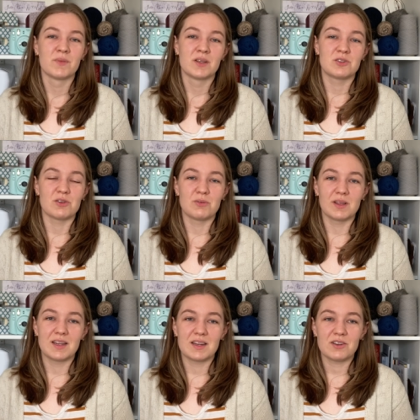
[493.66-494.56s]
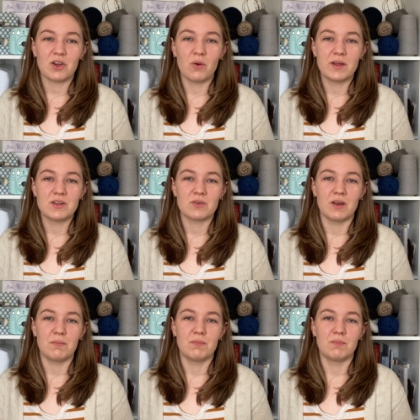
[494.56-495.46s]
So you really need to go into
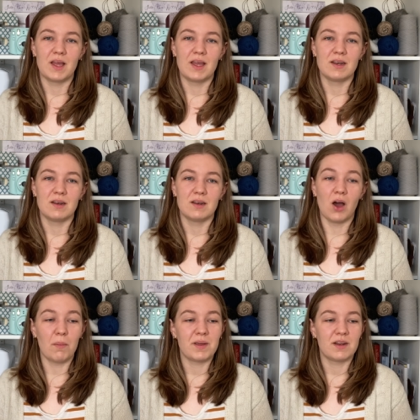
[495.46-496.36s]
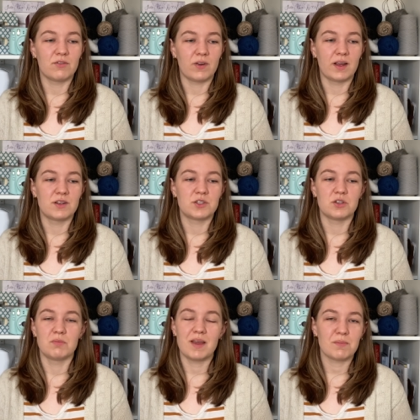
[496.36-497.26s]
it and not being afraid
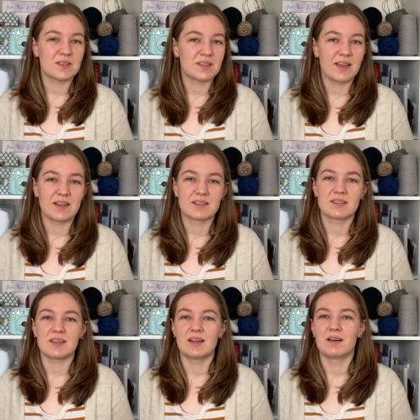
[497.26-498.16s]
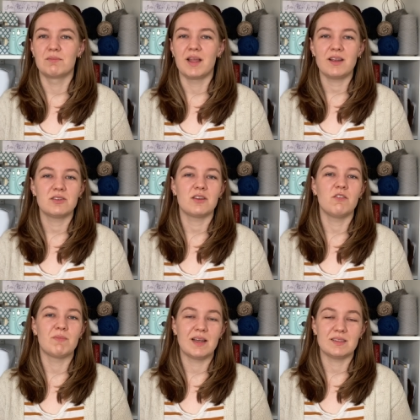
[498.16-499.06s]
to make mistakes, let yourself
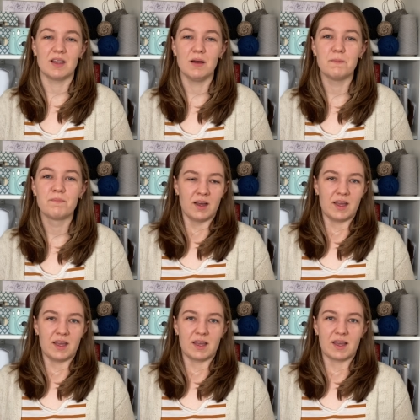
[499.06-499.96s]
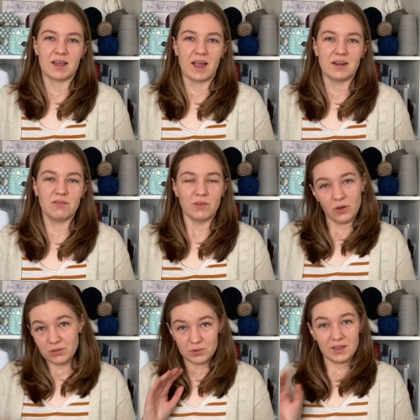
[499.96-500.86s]
mess up. It kind of
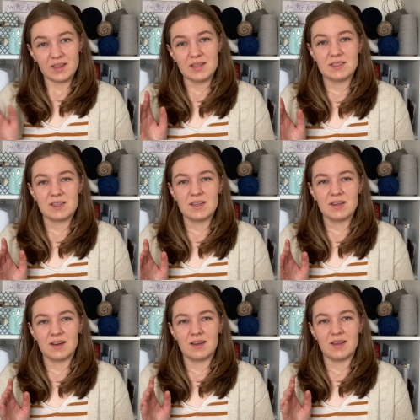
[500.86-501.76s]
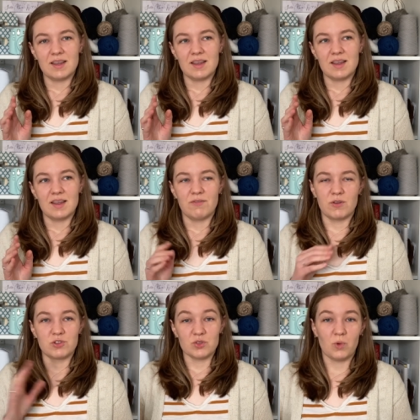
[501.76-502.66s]
looks really easy if you're
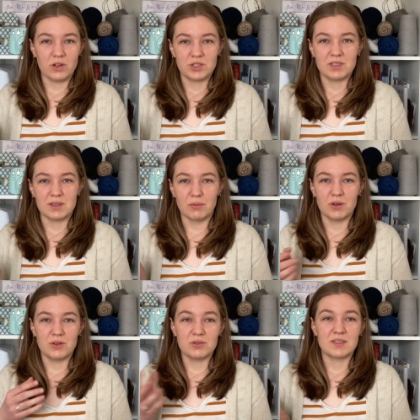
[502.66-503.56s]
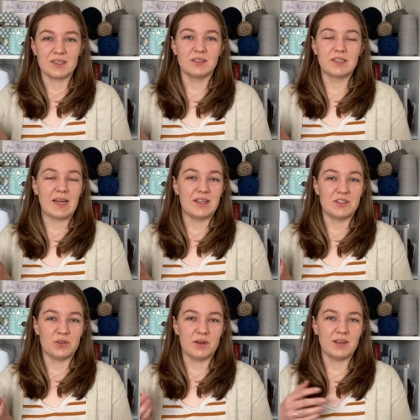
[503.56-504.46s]
just watching someone who's skilled at it do it.